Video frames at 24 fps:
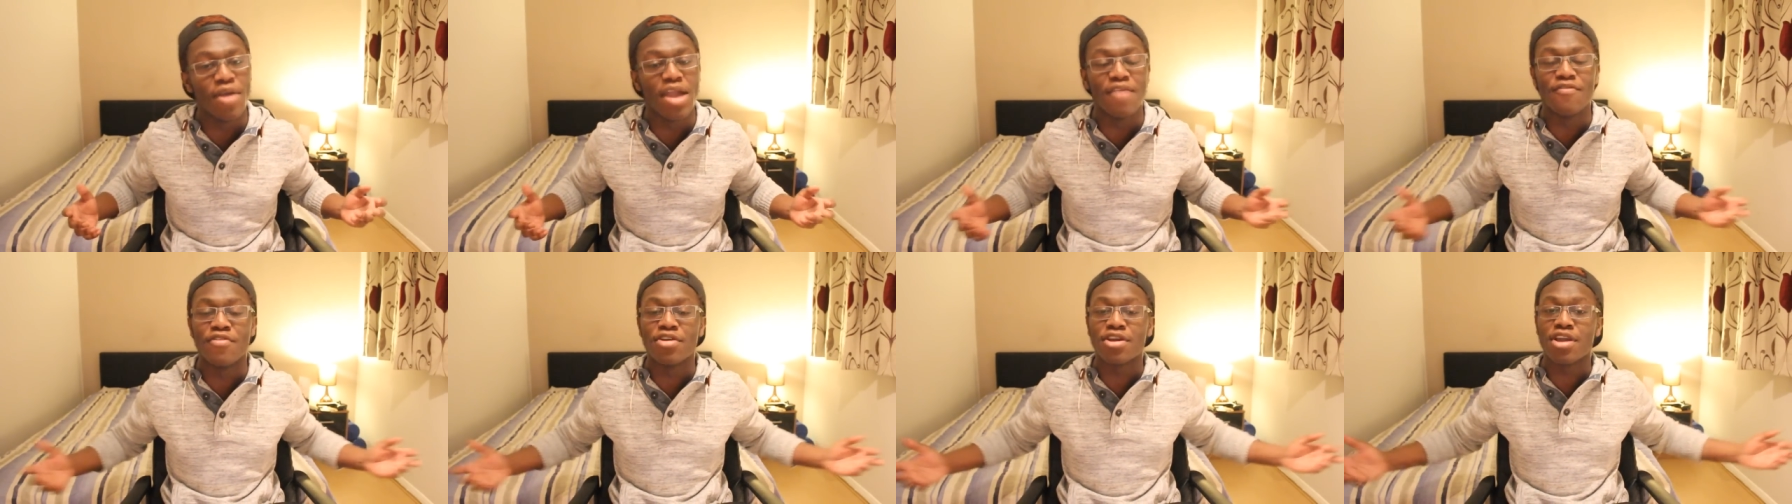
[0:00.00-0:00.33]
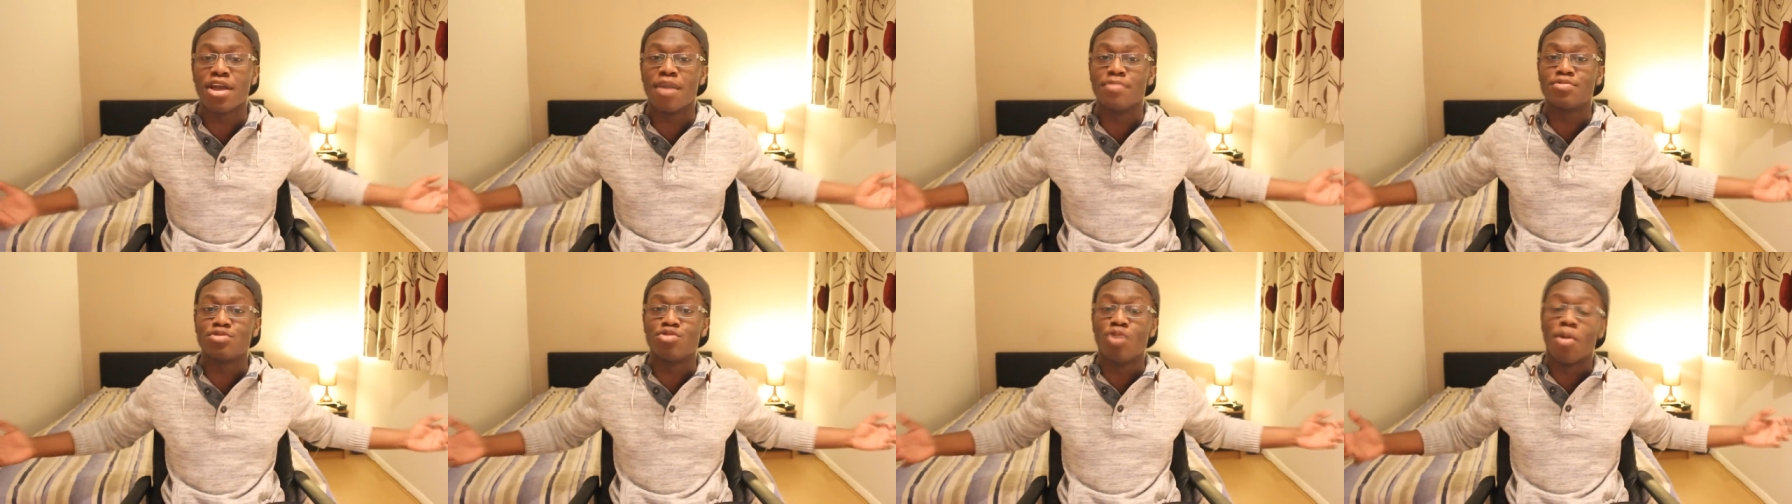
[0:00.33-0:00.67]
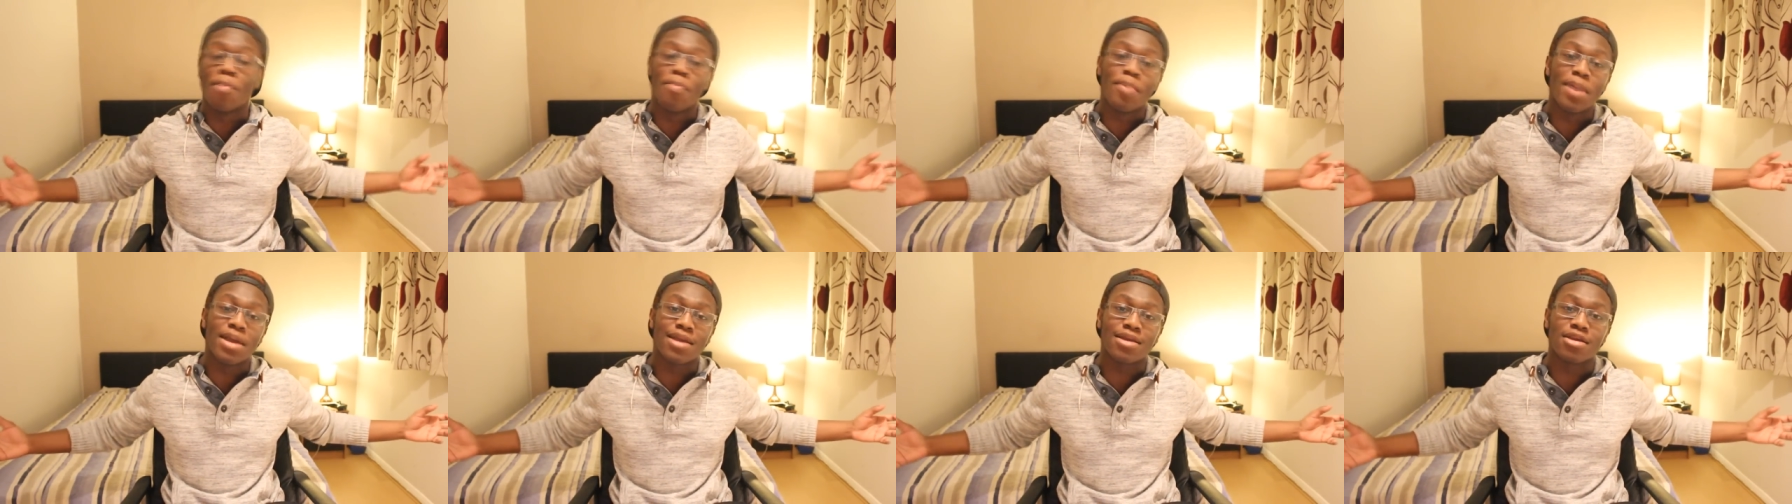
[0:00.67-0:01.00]
If, if it comes to
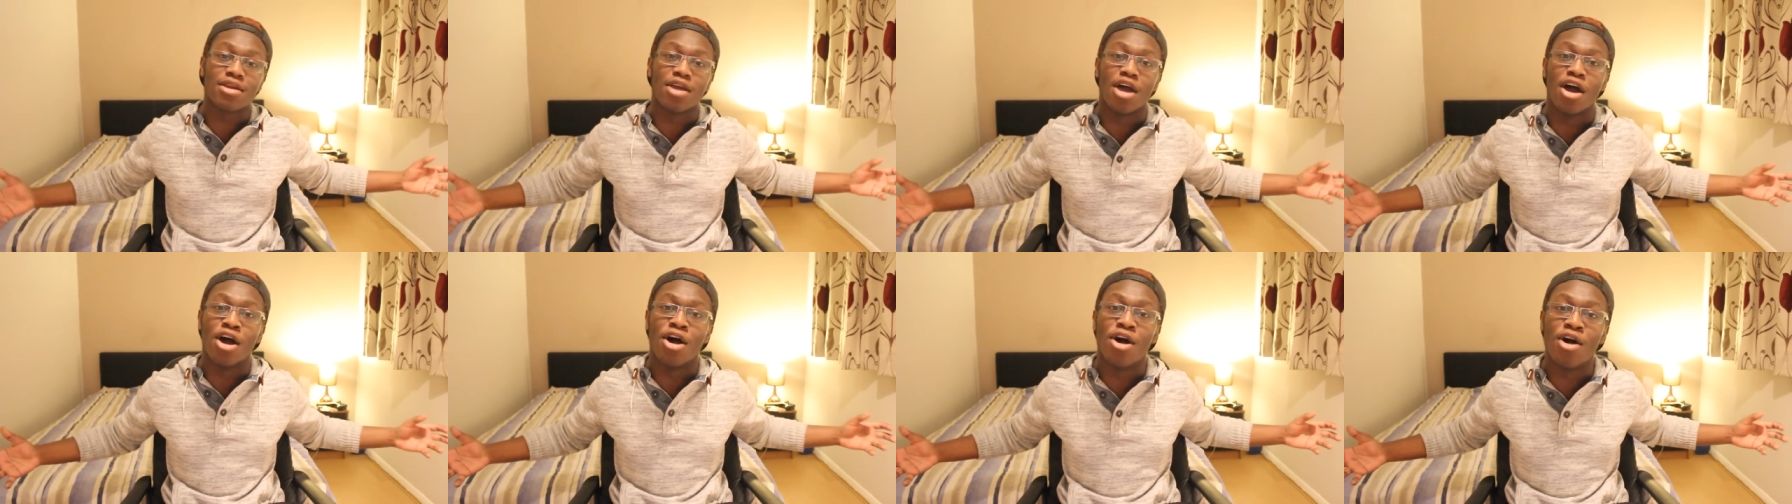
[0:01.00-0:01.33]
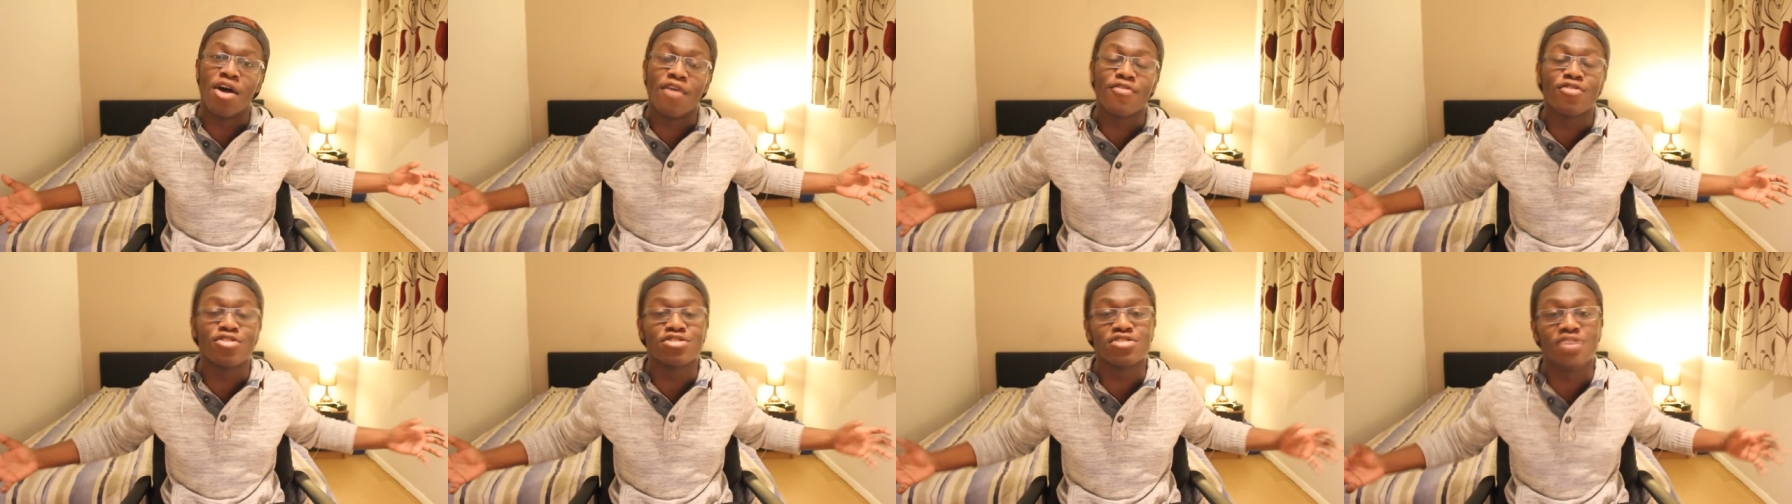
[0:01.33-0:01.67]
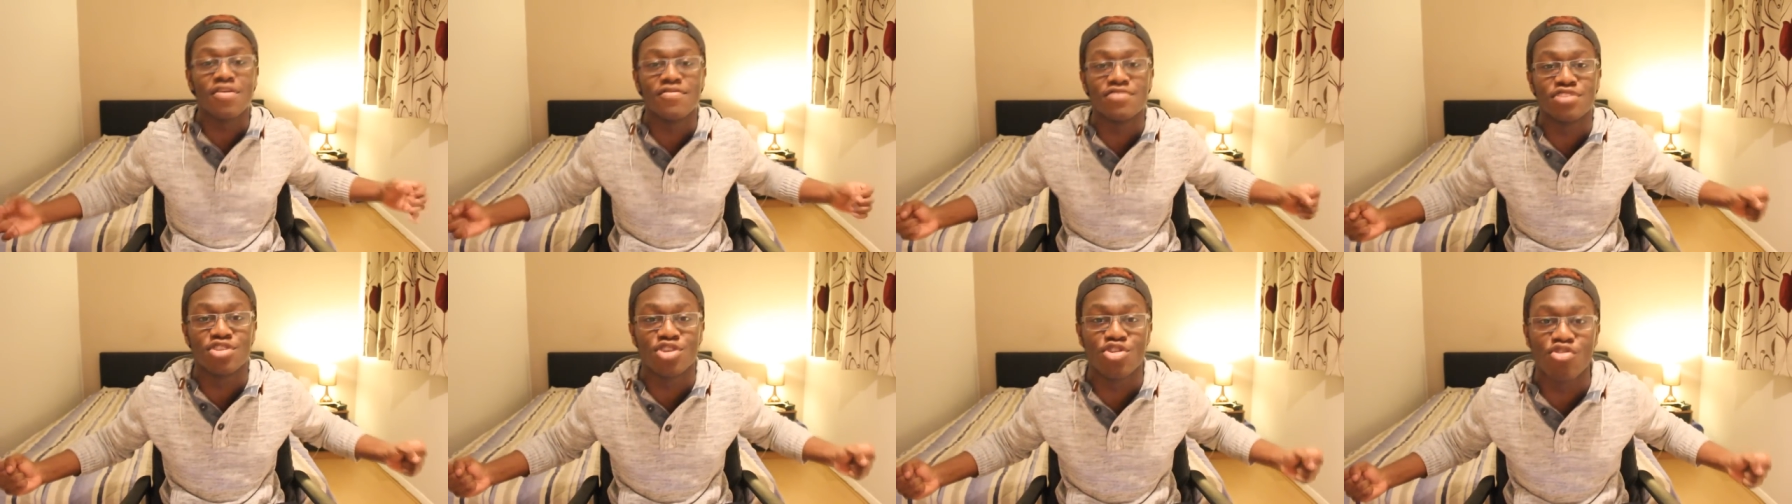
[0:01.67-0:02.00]
a big girl, I've got
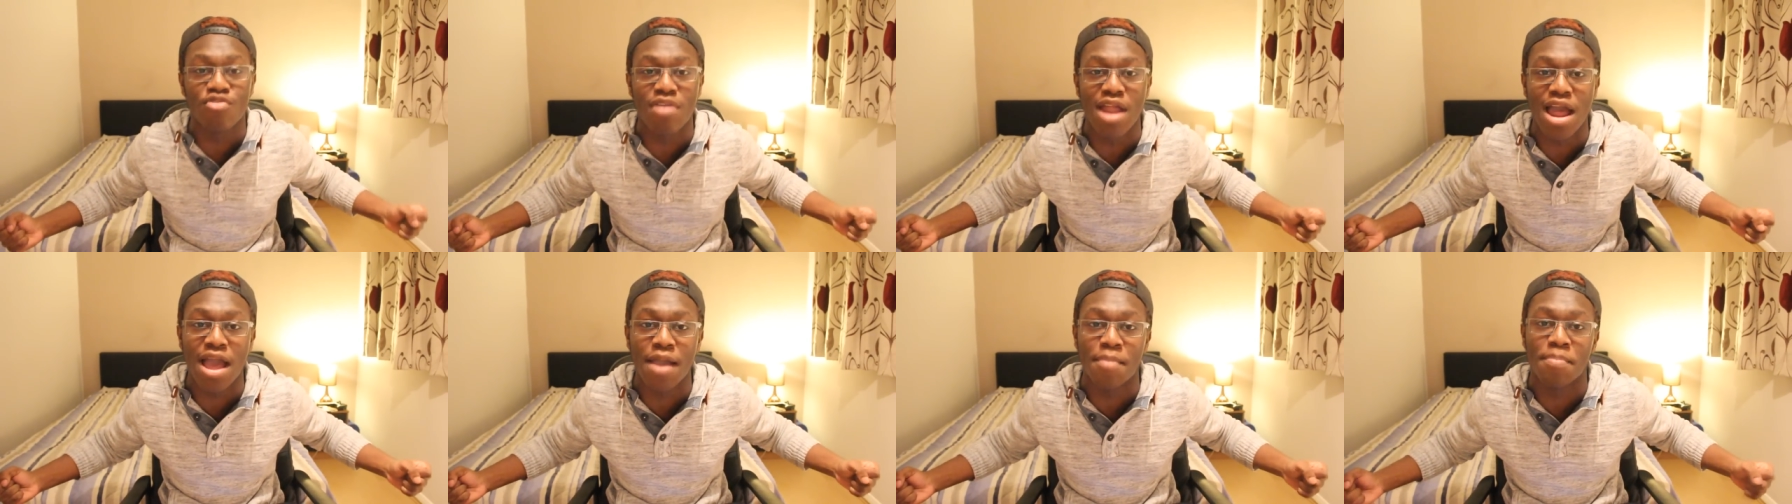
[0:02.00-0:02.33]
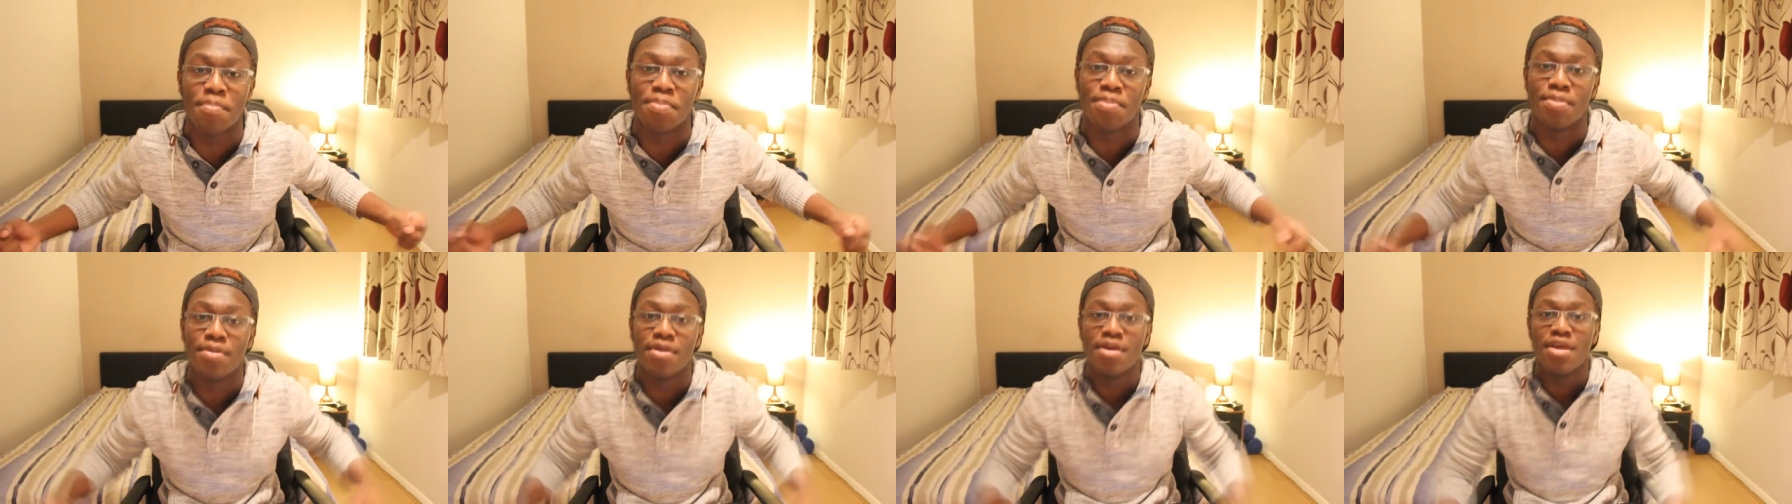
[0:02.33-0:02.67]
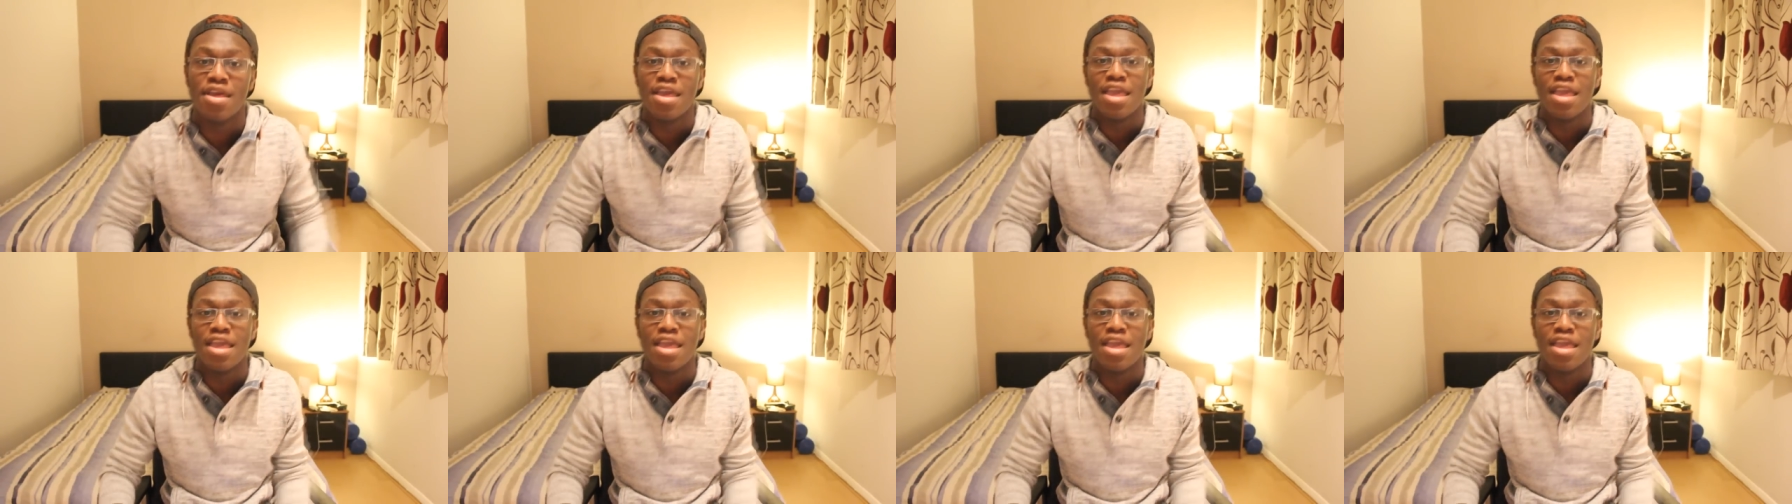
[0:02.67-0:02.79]
something to grab.